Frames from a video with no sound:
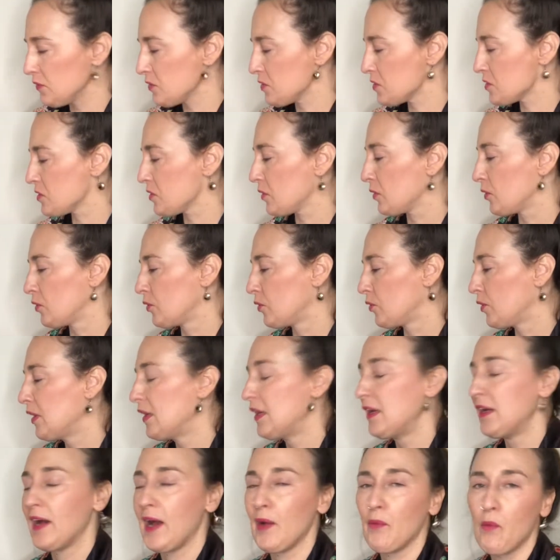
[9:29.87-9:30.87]
So
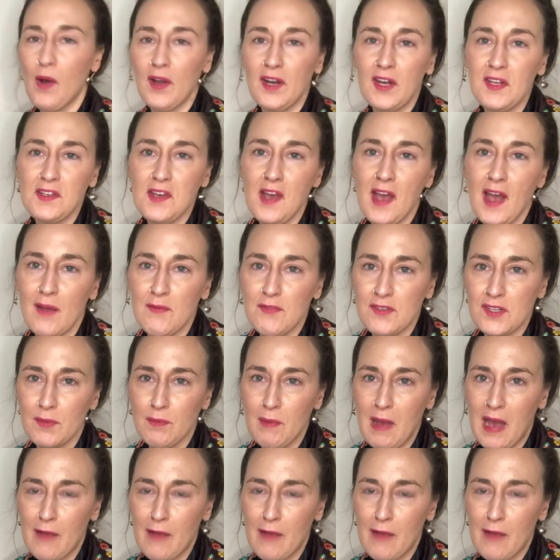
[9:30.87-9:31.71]
I wanted to have some